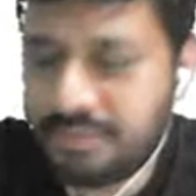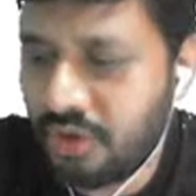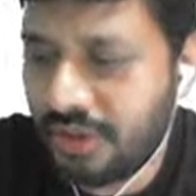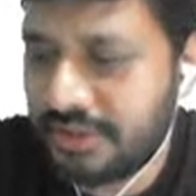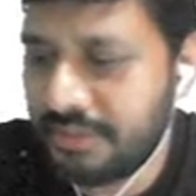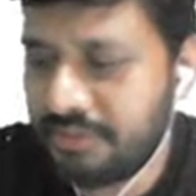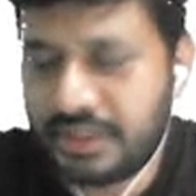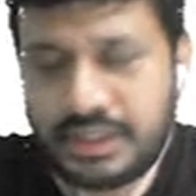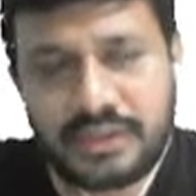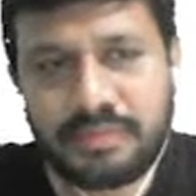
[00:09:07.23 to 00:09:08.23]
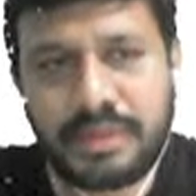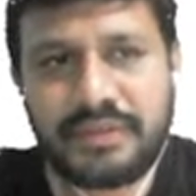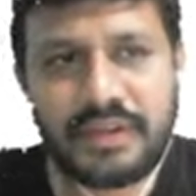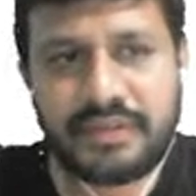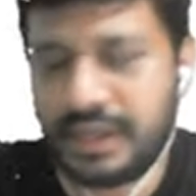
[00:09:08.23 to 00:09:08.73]
concepts, this
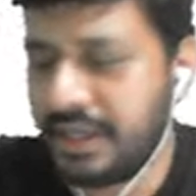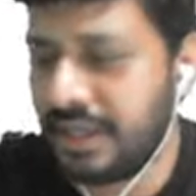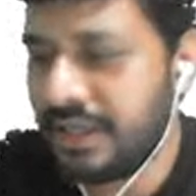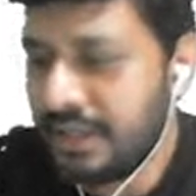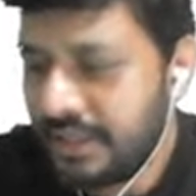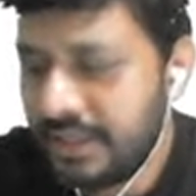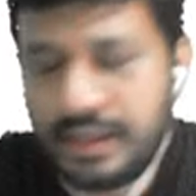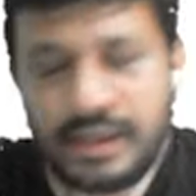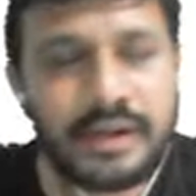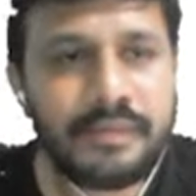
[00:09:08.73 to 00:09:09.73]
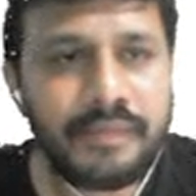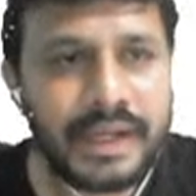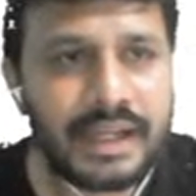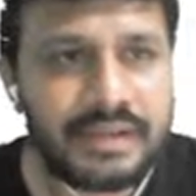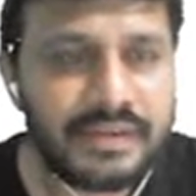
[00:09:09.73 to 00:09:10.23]
basic signal
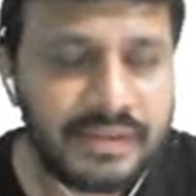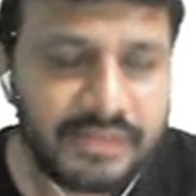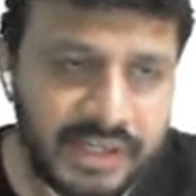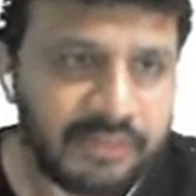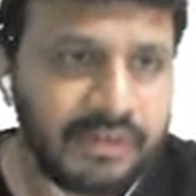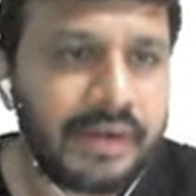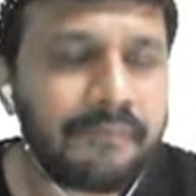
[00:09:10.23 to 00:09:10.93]
analysis is required.